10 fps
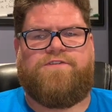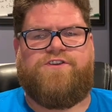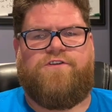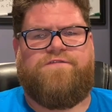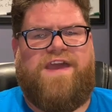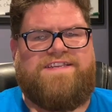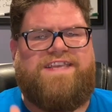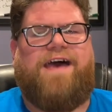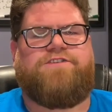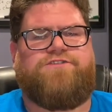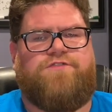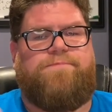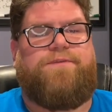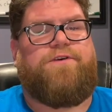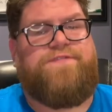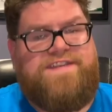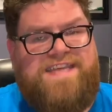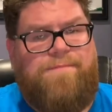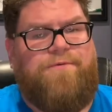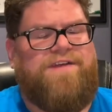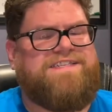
return of exiles to rebuild the temple.